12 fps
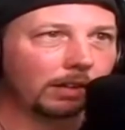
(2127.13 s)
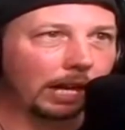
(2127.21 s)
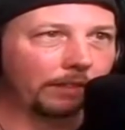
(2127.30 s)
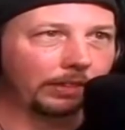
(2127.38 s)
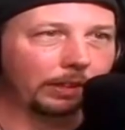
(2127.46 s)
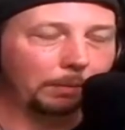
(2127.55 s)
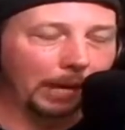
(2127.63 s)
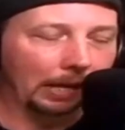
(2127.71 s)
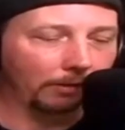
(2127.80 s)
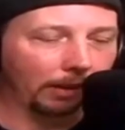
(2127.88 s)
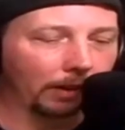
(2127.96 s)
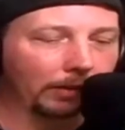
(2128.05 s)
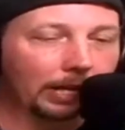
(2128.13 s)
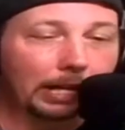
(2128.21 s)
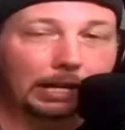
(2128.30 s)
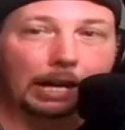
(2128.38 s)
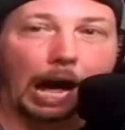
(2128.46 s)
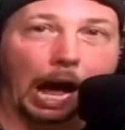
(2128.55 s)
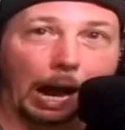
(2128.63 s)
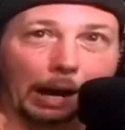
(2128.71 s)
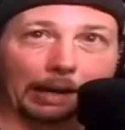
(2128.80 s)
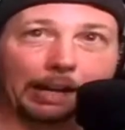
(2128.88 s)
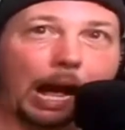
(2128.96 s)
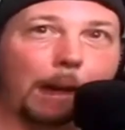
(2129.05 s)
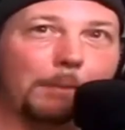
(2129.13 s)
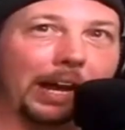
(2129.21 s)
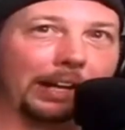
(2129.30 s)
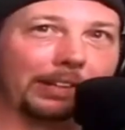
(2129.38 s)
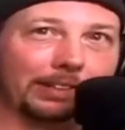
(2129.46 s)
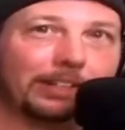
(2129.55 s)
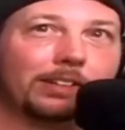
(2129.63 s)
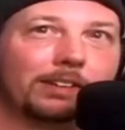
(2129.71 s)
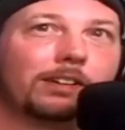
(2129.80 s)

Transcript: have it in the background. I met